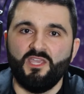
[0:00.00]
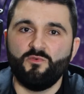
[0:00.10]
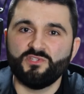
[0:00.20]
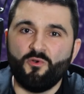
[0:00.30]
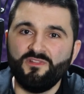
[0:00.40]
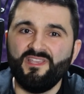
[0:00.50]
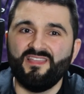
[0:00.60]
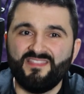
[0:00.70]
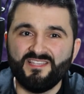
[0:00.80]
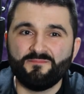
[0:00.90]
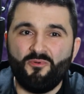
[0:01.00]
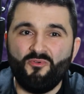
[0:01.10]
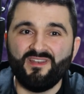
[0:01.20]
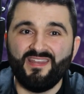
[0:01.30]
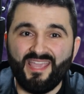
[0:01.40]
It was only at this
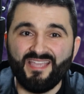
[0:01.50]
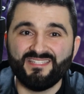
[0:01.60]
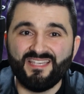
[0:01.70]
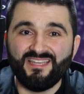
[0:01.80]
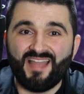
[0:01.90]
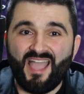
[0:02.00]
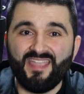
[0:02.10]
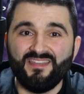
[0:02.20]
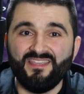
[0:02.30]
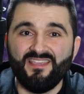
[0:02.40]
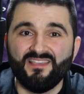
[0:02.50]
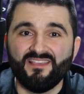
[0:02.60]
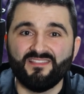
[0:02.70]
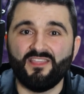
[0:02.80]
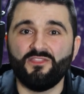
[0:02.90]
point in 1890
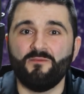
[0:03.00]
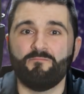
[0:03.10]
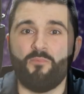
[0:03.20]
that the